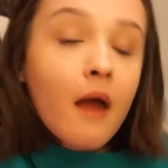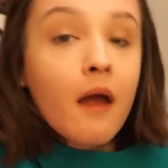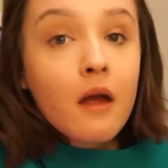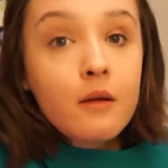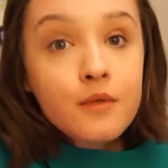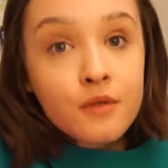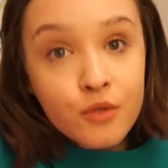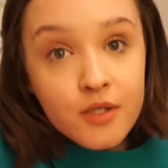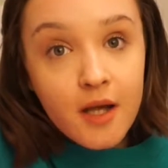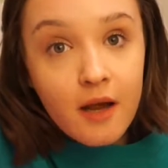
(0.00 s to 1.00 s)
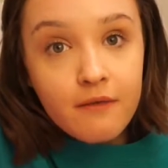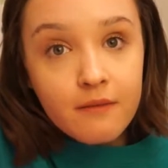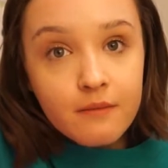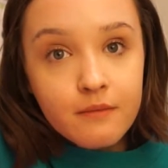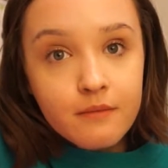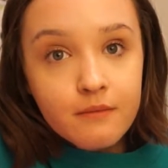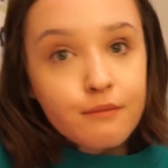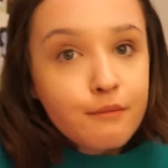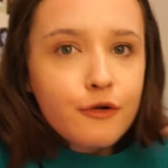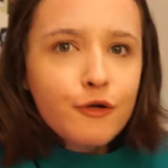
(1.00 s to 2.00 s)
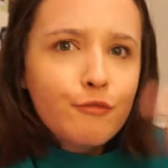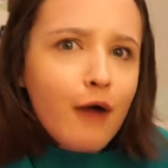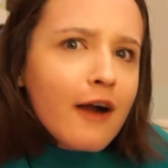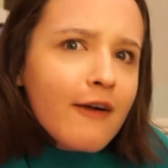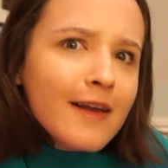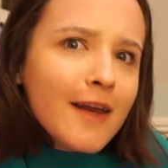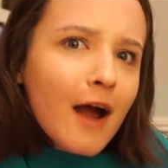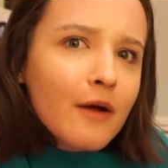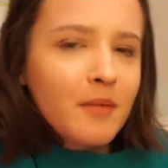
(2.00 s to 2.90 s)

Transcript: So I'm just getting back ready now.